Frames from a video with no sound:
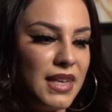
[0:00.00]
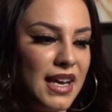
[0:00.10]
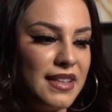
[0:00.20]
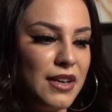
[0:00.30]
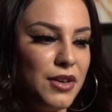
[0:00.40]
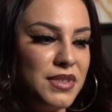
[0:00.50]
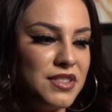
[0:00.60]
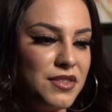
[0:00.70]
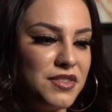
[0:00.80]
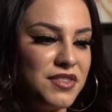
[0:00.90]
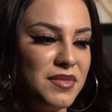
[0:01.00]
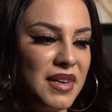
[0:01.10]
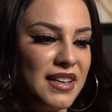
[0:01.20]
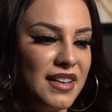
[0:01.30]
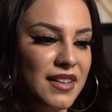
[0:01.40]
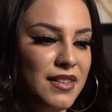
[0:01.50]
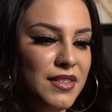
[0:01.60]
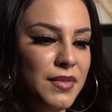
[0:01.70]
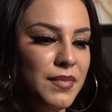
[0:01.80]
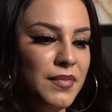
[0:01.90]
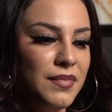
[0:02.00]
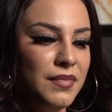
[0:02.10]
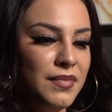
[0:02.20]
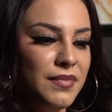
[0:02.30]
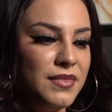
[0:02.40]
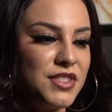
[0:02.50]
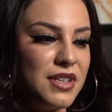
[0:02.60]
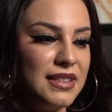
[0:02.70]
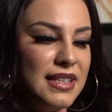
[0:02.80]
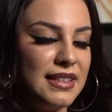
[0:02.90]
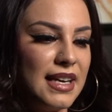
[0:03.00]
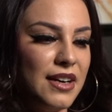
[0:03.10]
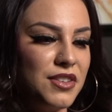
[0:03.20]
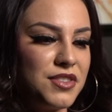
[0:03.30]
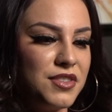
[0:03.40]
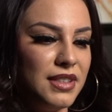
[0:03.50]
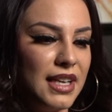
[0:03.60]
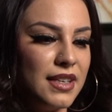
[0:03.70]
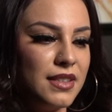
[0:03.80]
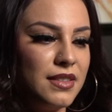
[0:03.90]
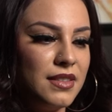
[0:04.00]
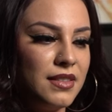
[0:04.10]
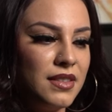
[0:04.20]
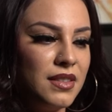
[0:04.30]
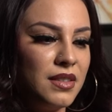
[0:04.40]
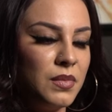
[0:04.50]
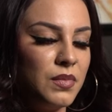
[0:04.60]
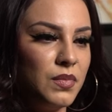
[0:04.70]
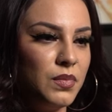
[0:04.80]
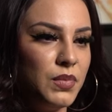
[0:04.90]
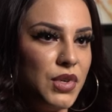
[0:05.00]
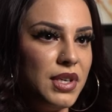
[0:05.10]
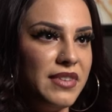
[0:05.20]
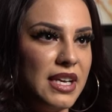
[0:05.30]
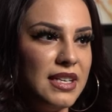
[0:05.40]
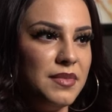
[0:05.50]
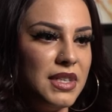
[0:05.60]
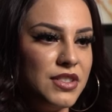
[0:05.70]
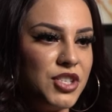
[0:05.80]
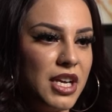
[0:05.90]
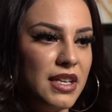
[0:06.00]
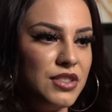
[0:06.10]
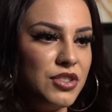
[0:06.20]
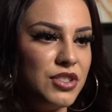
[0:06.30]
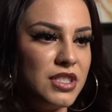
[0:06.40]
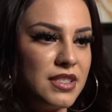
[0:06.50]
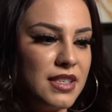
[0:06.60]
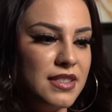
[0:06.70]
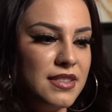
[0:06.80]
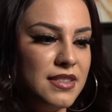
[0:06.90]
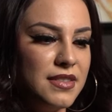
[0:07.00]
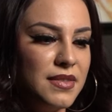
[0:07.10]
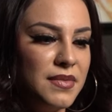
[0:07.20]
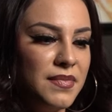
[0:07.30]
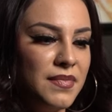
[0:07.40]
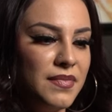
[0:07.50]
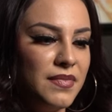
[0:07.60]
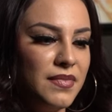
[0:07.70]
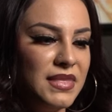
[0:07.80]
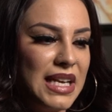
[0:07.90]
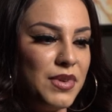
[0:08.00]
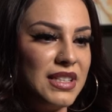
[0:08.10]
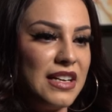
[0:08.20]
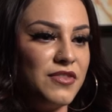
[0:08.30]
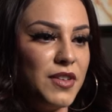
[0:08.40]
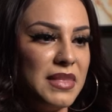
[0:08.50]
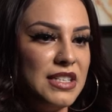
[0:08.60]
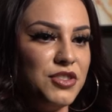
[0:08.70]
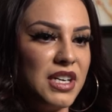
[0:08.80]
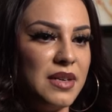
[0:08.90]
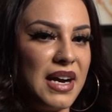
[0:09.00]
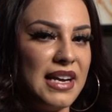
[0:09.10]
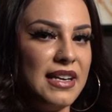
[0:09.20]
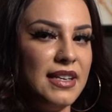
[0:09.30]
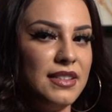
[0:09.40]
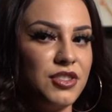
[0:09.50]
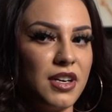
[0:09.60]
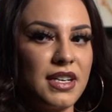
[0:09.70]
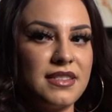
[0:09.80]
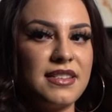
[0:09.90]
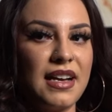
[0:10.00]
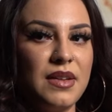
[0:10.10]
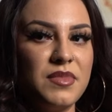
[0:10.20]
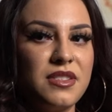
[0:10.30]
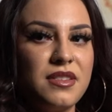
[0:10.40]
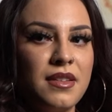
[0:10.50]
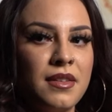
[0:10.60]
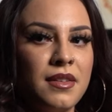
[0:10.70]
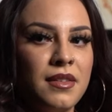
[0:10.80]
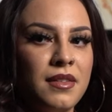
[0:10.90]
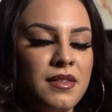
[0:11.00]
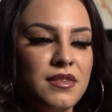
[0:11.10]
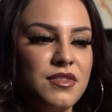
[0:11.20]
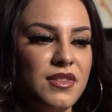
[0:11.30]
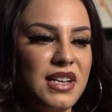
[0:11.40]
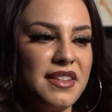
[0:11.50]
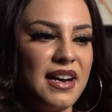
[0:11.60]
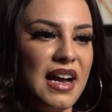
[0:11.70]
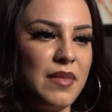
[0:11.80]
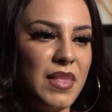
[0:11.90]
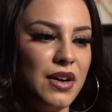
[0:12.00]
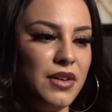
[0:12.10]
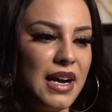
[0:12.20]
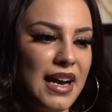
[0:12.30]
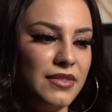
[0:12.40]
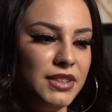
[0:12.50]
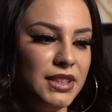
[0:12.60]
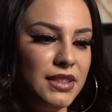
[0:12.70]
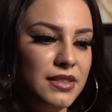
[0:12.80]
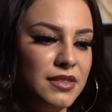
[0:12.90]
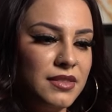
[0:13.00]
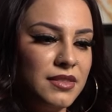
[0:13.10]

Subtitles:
yeah, that always goes through my head. So I think that also like motivated me to change, just because they were there for me during my darkest times. So now that I'm out, I have to